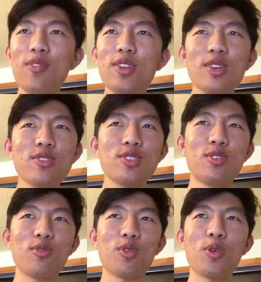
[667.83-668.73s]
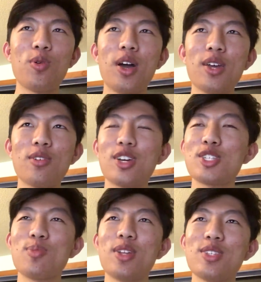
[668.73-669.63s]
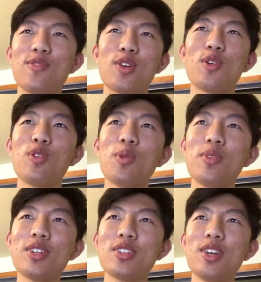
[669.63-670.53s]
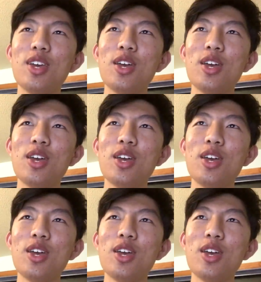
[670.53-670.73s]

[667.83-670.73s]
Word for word: videos don't require expensive equipment